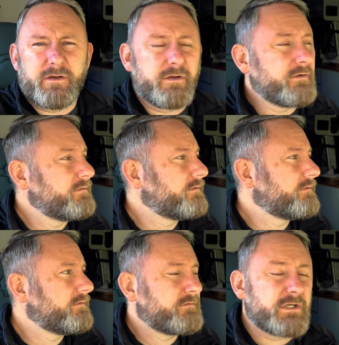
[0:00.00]
uh,
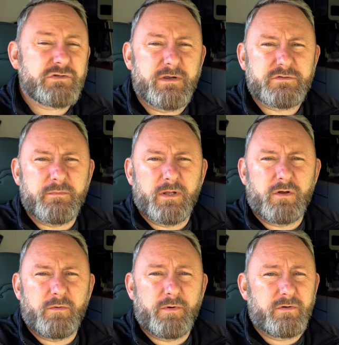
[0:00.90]
description
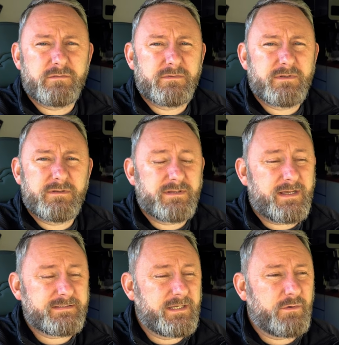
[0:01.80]
below, but
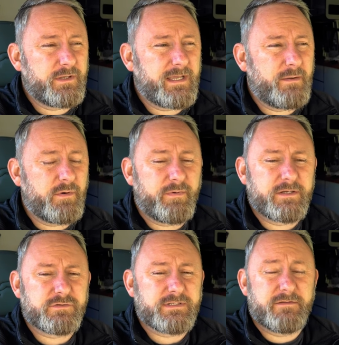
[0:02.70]
I tell you what, you can't put
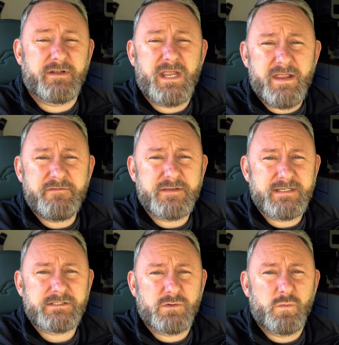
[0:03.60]
price on safety. If the
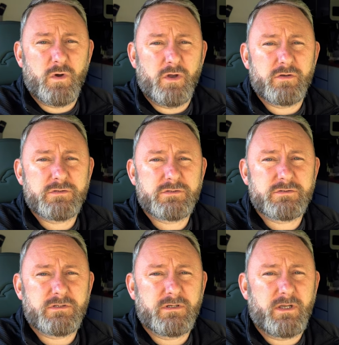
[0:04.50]
system
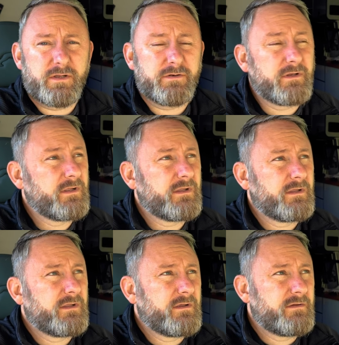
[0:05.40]
works and
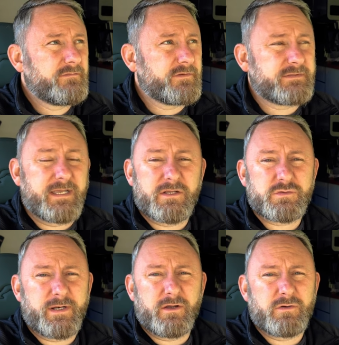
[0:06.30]
for the sake of
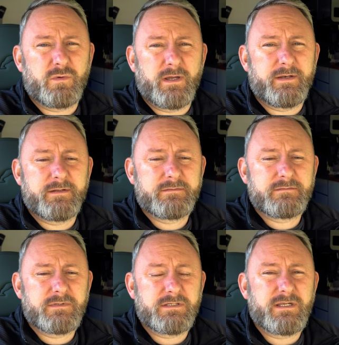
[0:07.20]
20 odd quid,
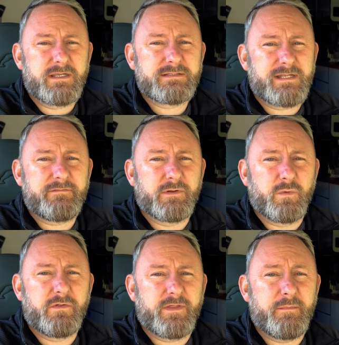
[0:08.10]
it's definitely
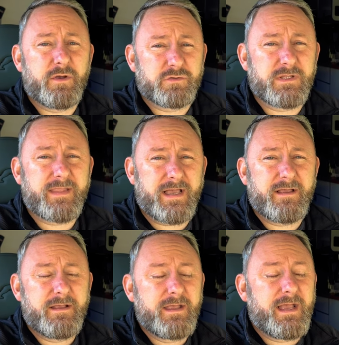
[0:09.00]
worth it because that
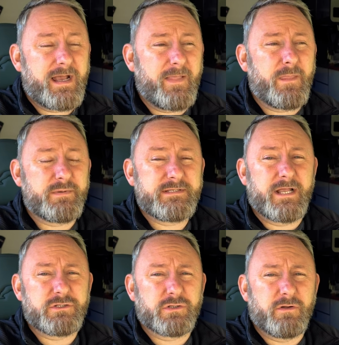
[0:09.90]
had the
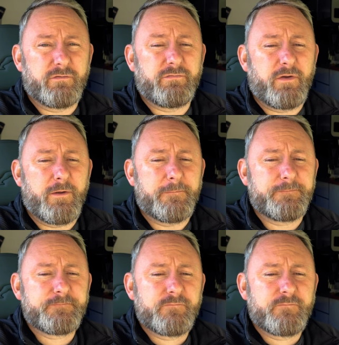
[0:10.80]
potential of um,